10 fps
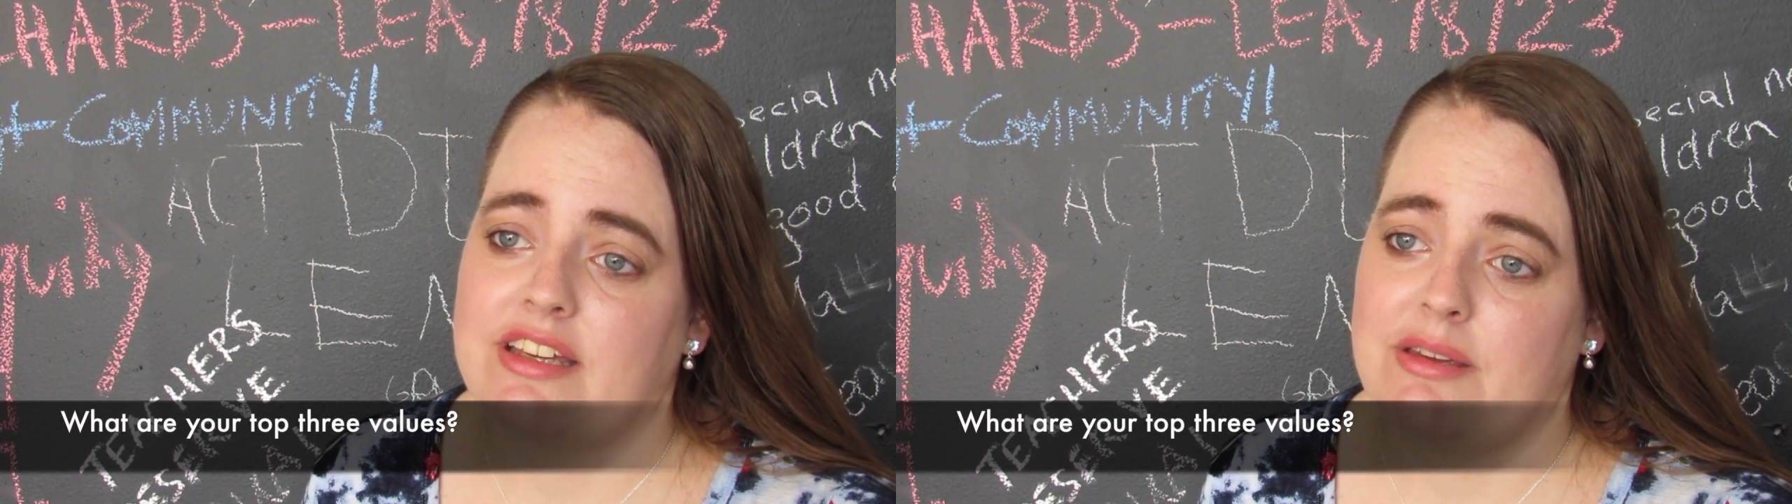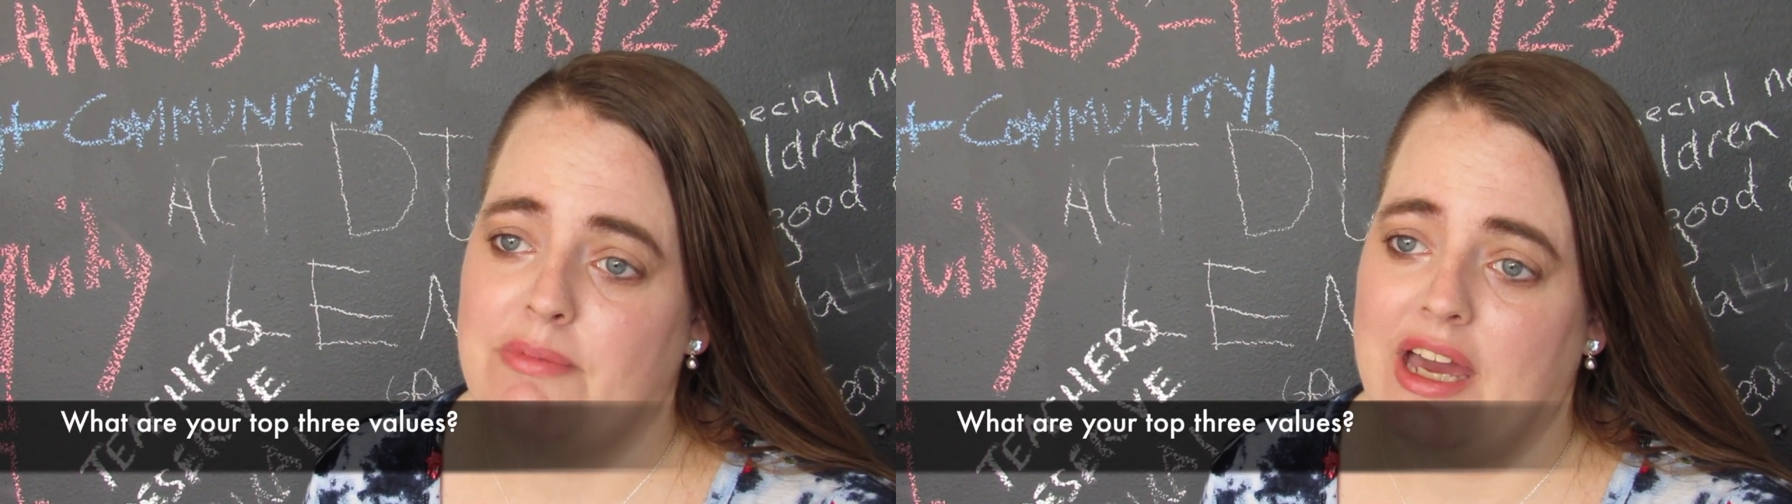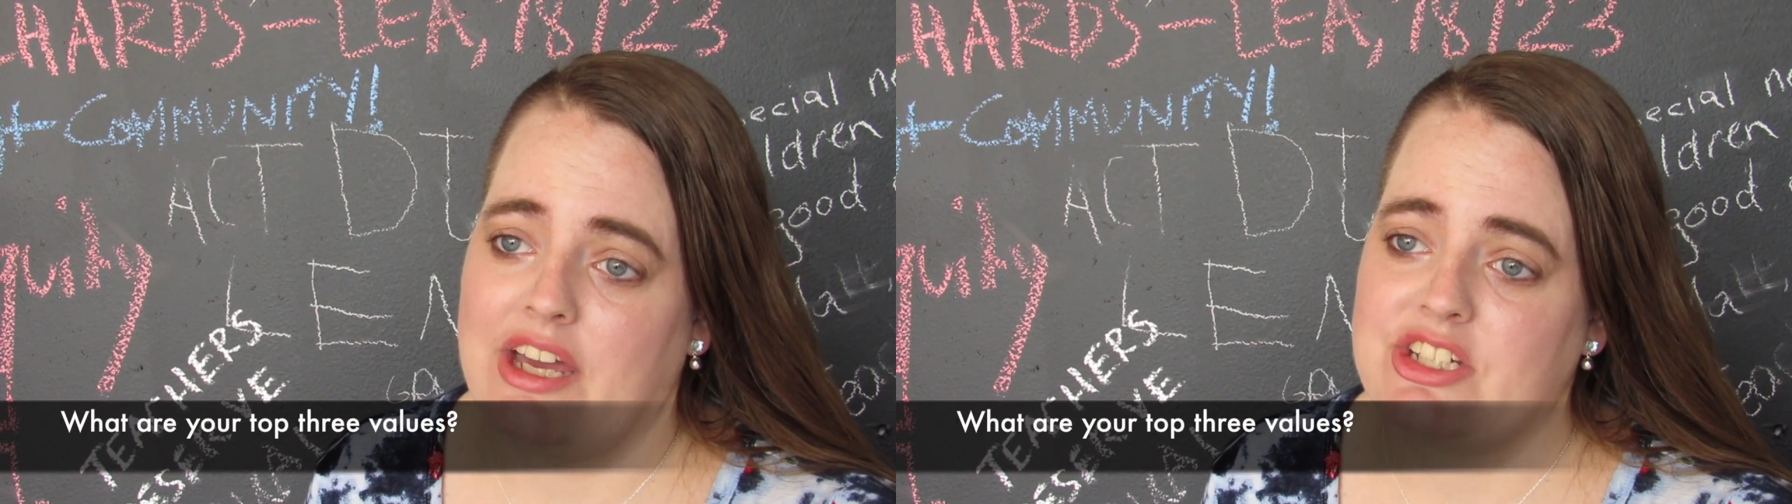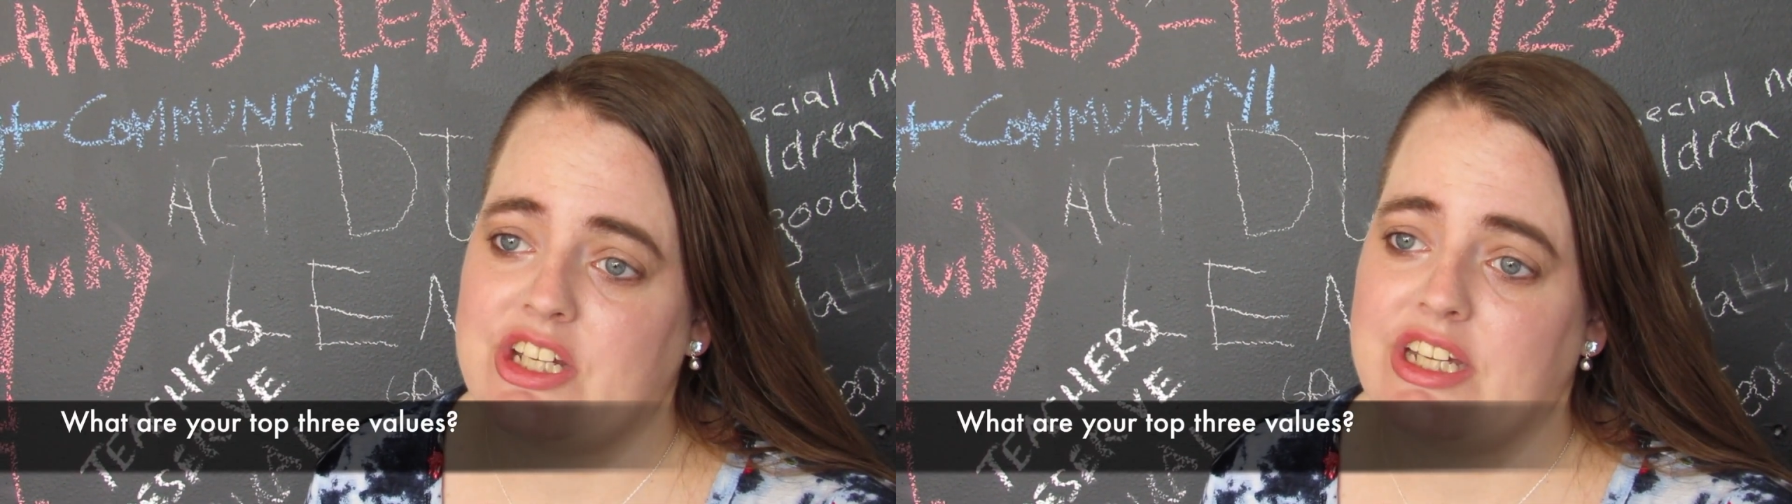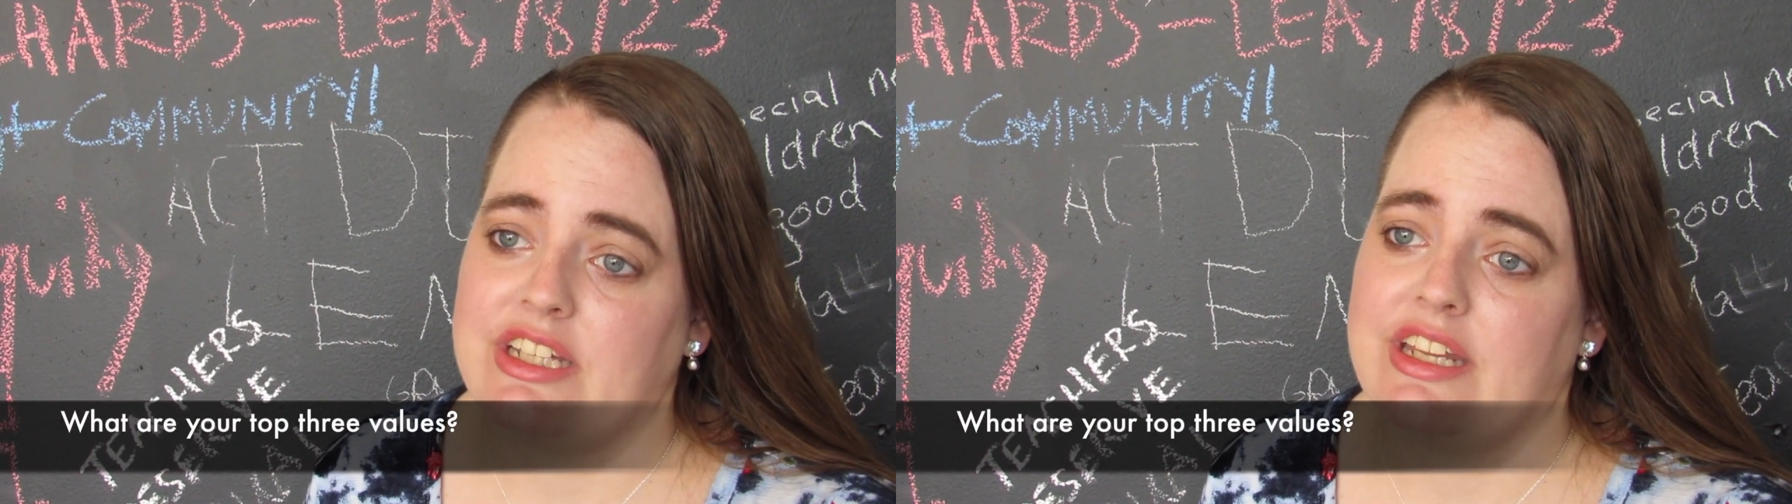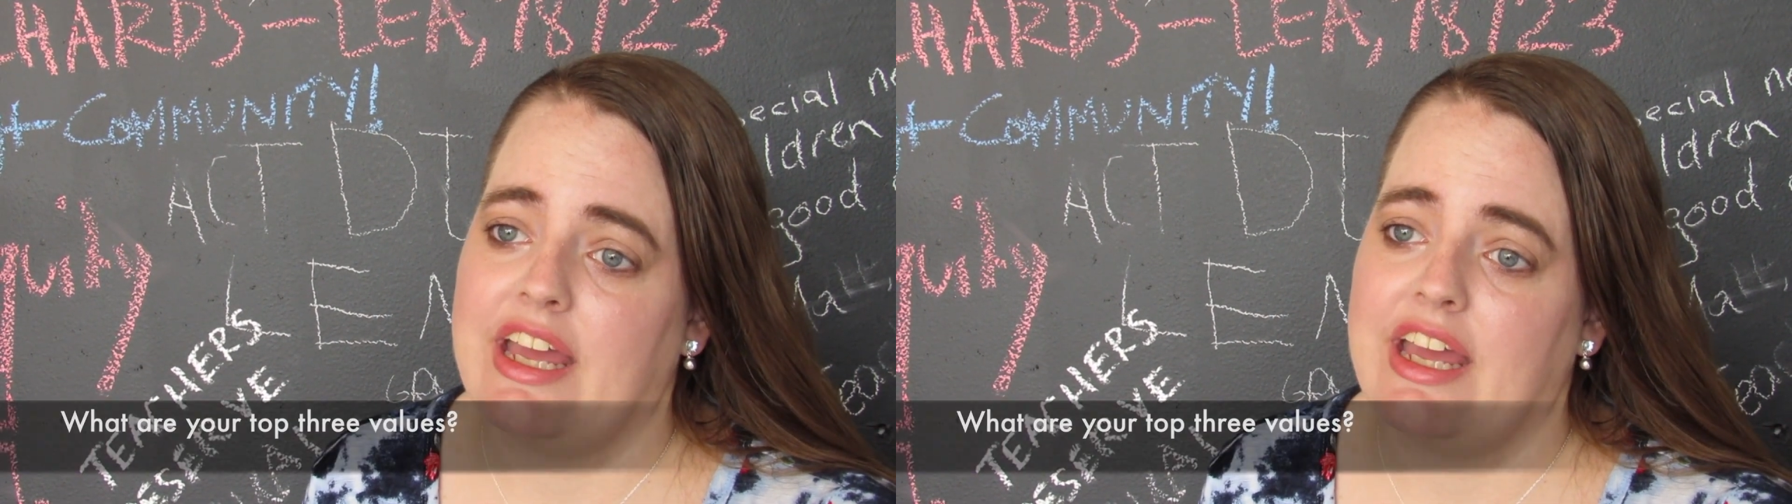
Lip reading: compassion,